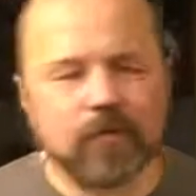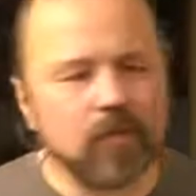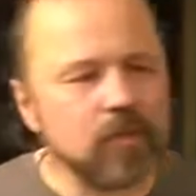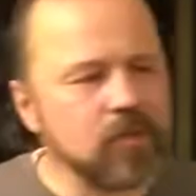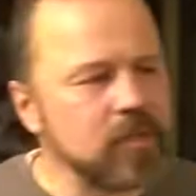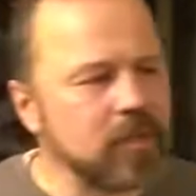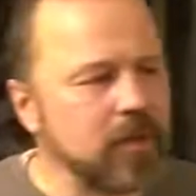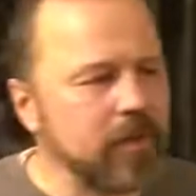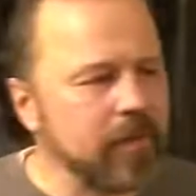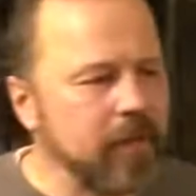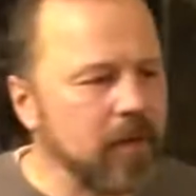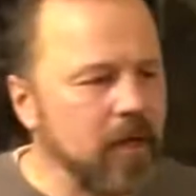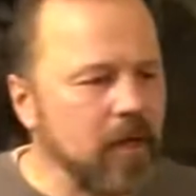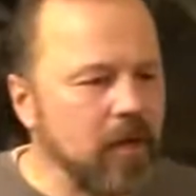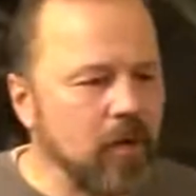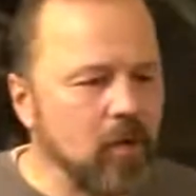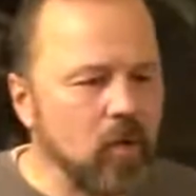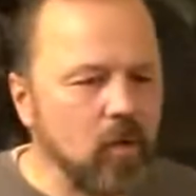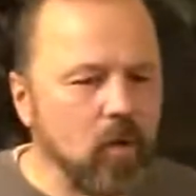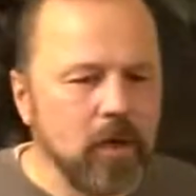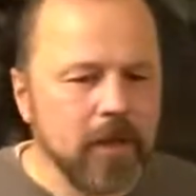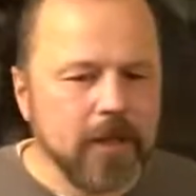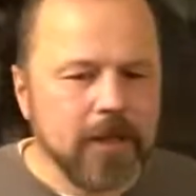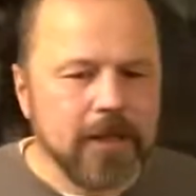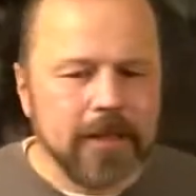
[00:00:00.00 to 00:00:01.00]
to
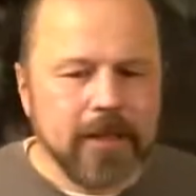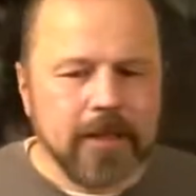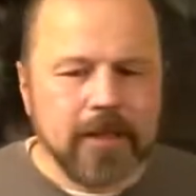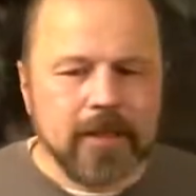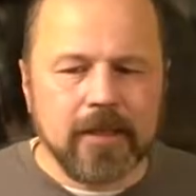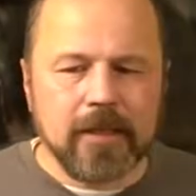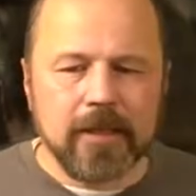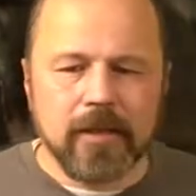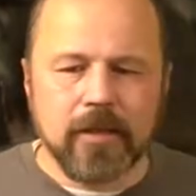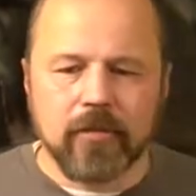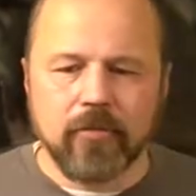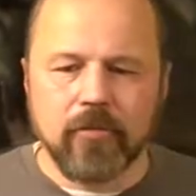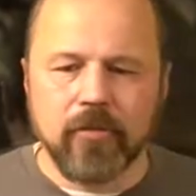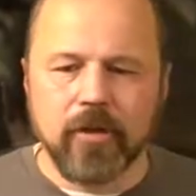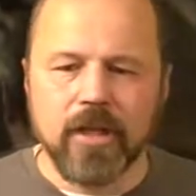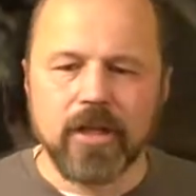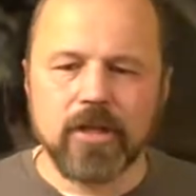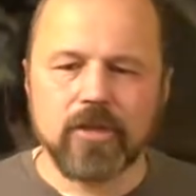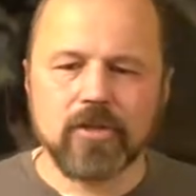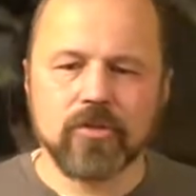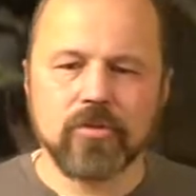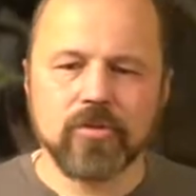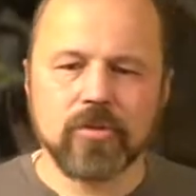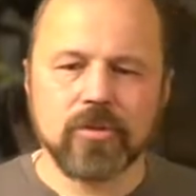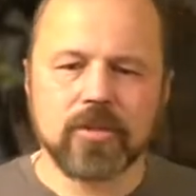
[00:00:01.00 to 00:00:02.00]
somehow uh,
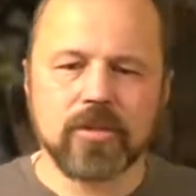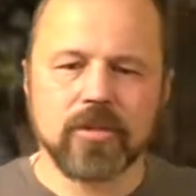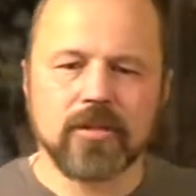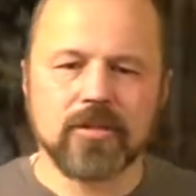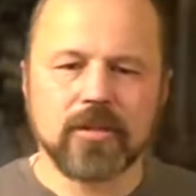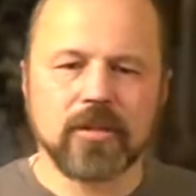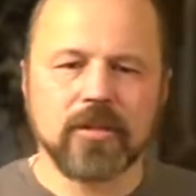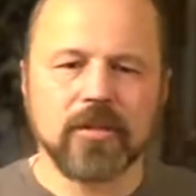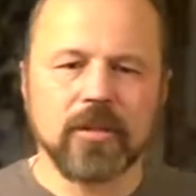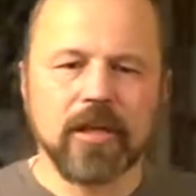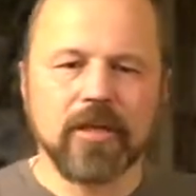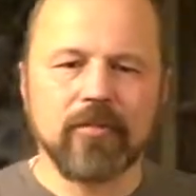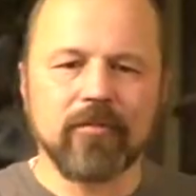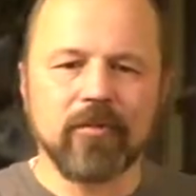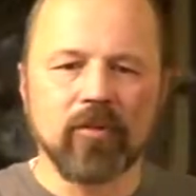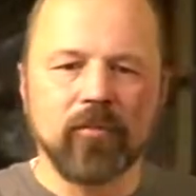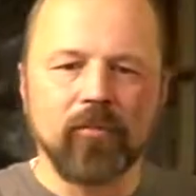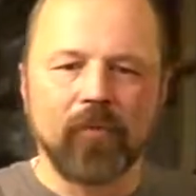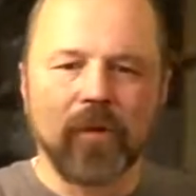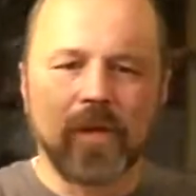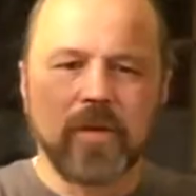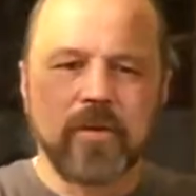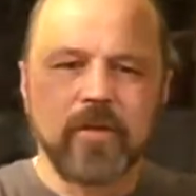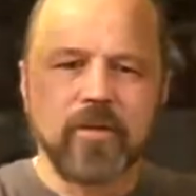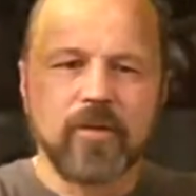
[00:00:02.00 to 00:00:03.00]
reach to a certain level
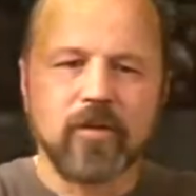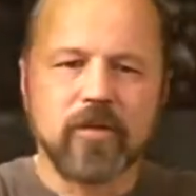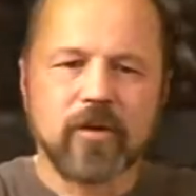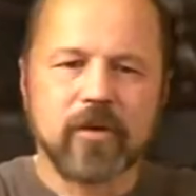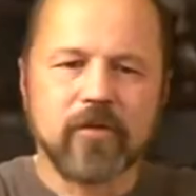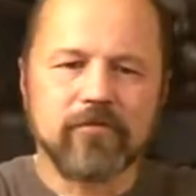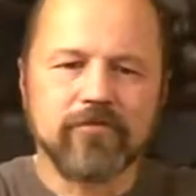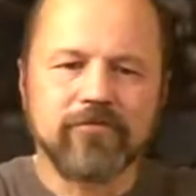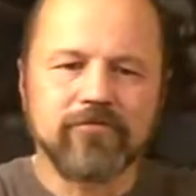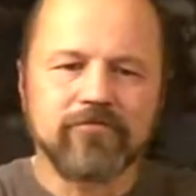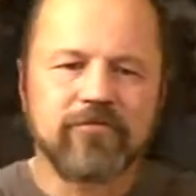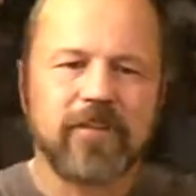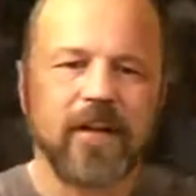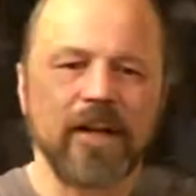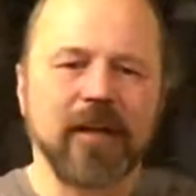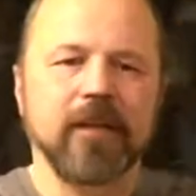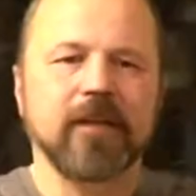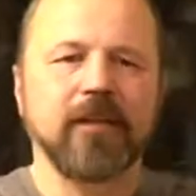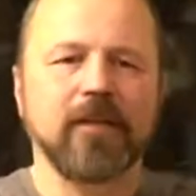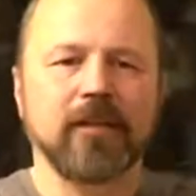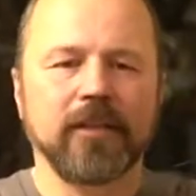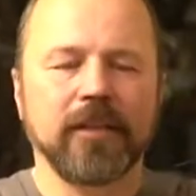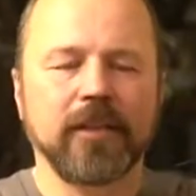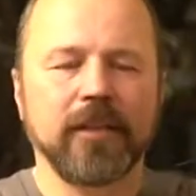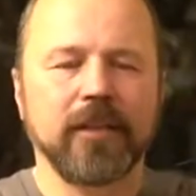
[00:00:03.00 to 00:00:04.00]
where you are
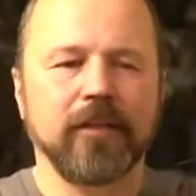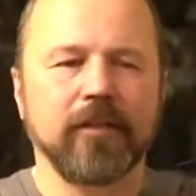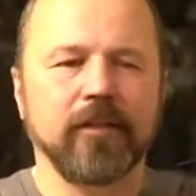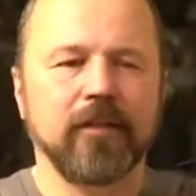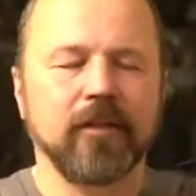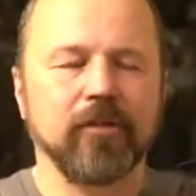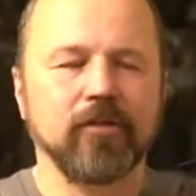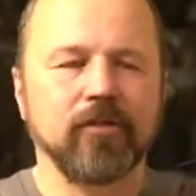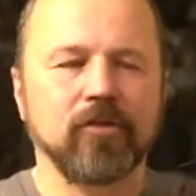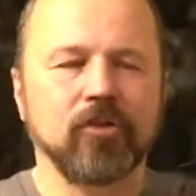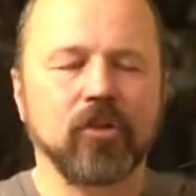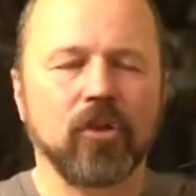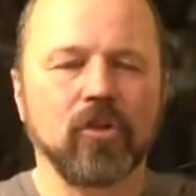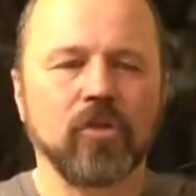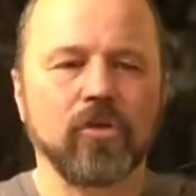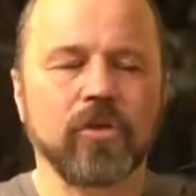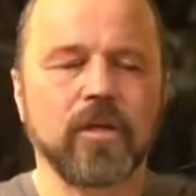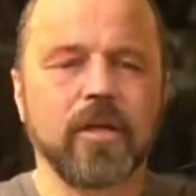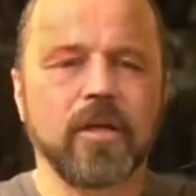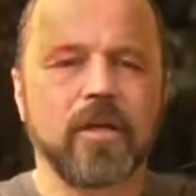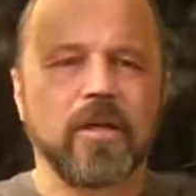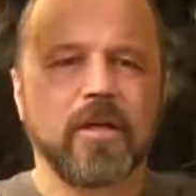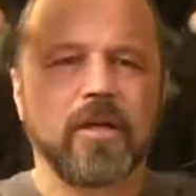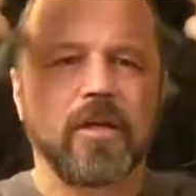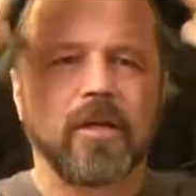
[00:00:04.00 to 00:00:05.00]
finally, you know, John
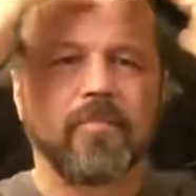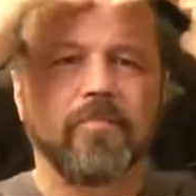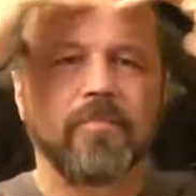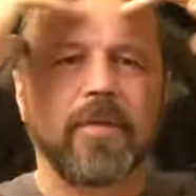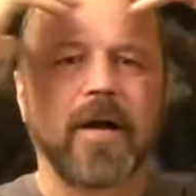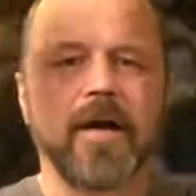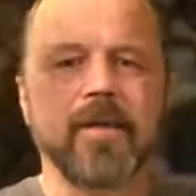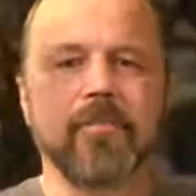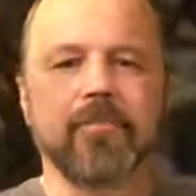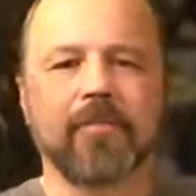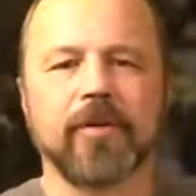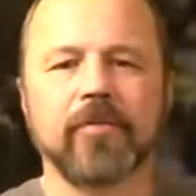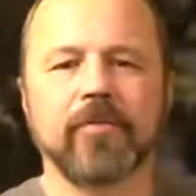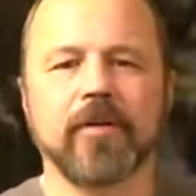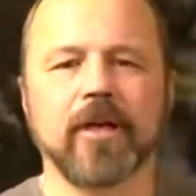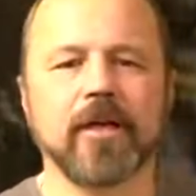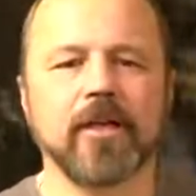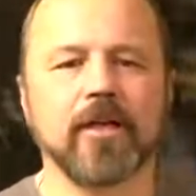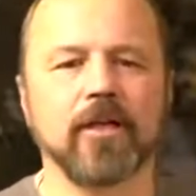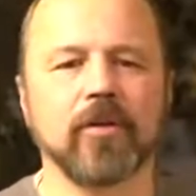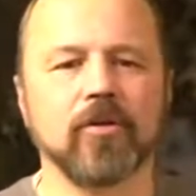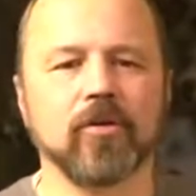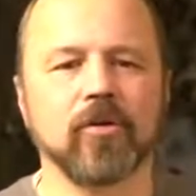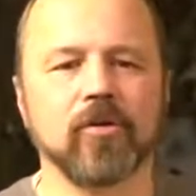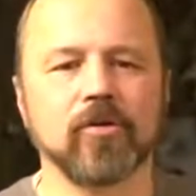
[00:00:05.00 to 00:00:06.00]
Piper, right?
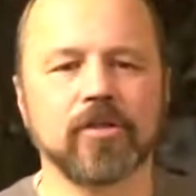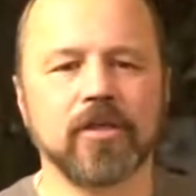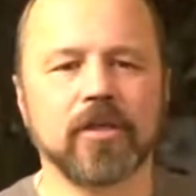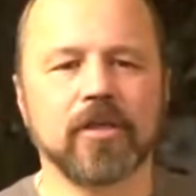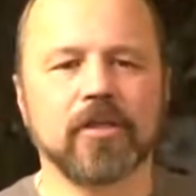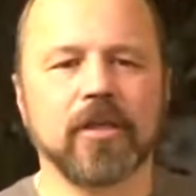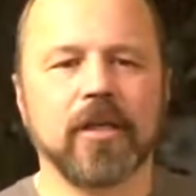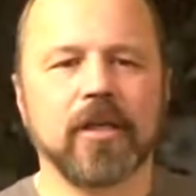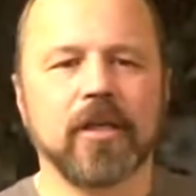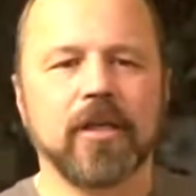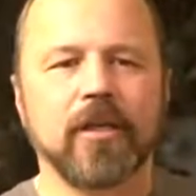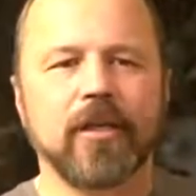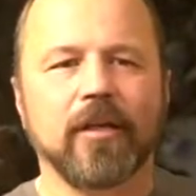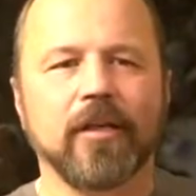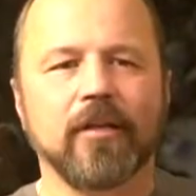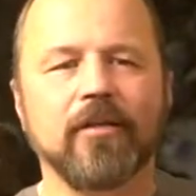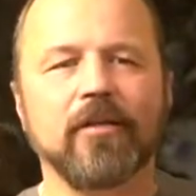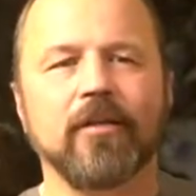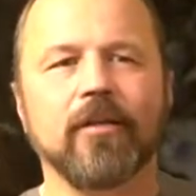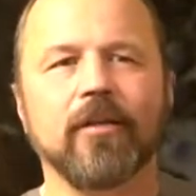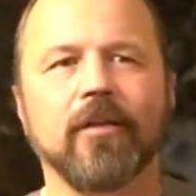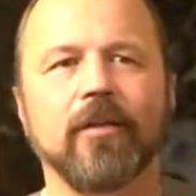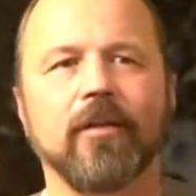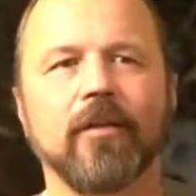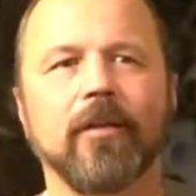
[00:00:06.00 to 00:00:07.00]
He calls it
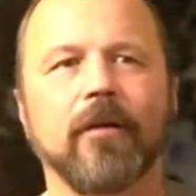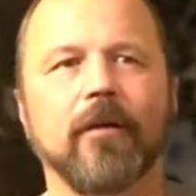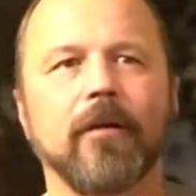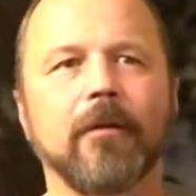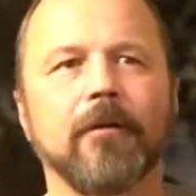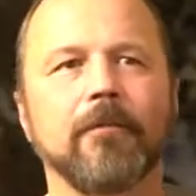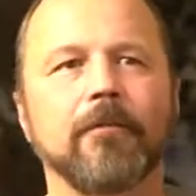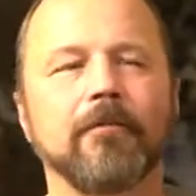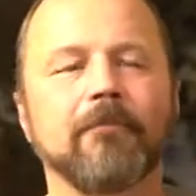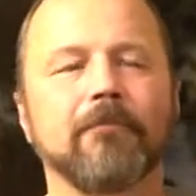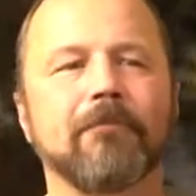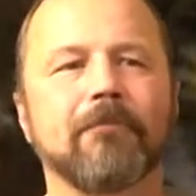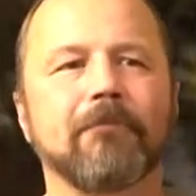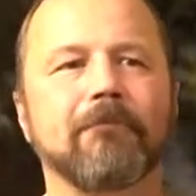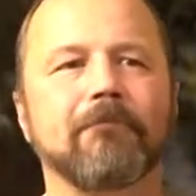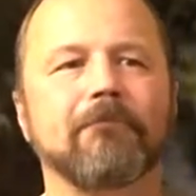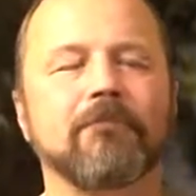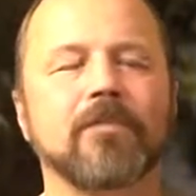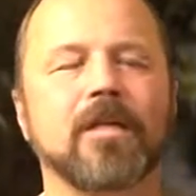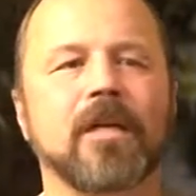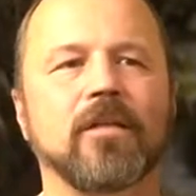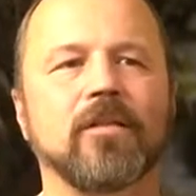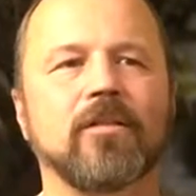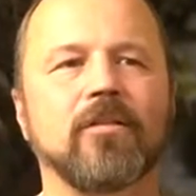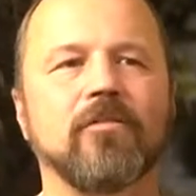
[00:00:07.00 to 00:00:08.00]
the
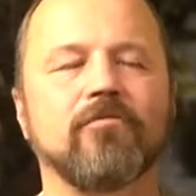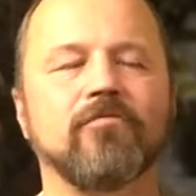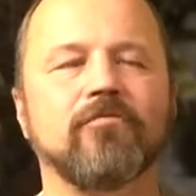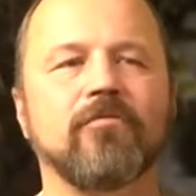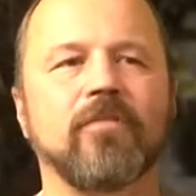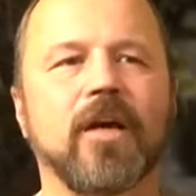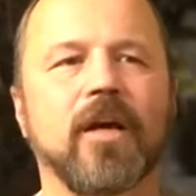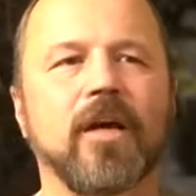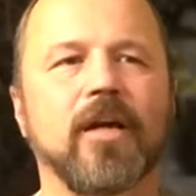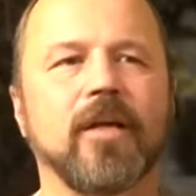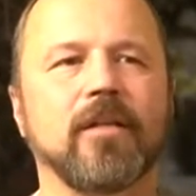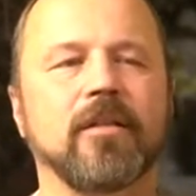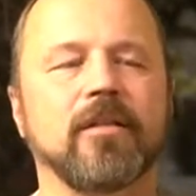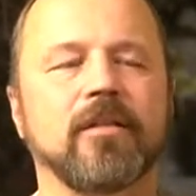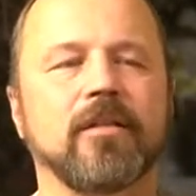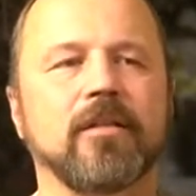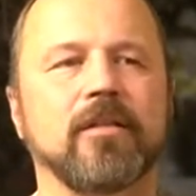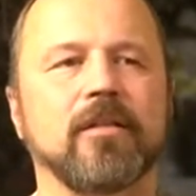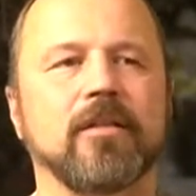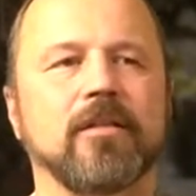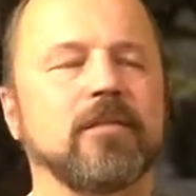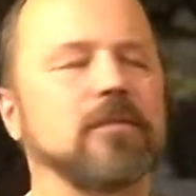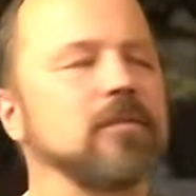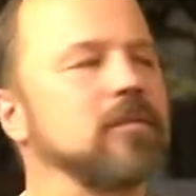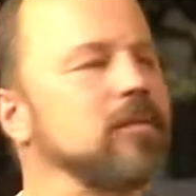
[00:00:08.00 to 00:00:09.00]
the
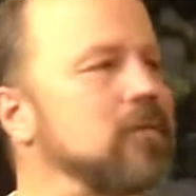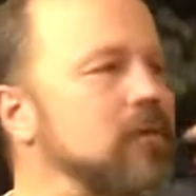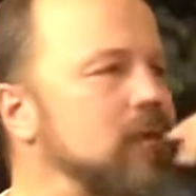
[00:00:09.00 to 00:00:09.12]
final